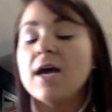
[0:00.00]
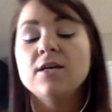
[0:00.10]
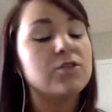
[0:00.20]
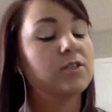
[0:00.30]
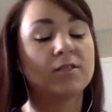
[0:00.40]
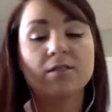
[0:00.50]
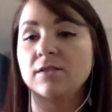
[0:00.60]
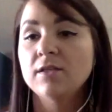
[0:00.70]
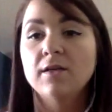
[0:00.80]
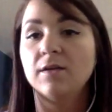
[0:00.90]
It's just
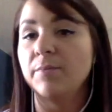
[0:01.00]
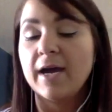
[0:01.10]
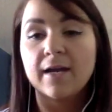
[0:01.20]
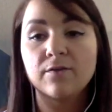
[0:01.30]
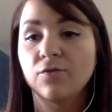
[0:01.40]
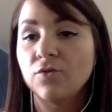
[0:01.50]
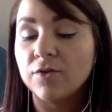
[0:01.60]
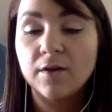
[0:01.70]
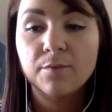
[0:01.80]
a back and forth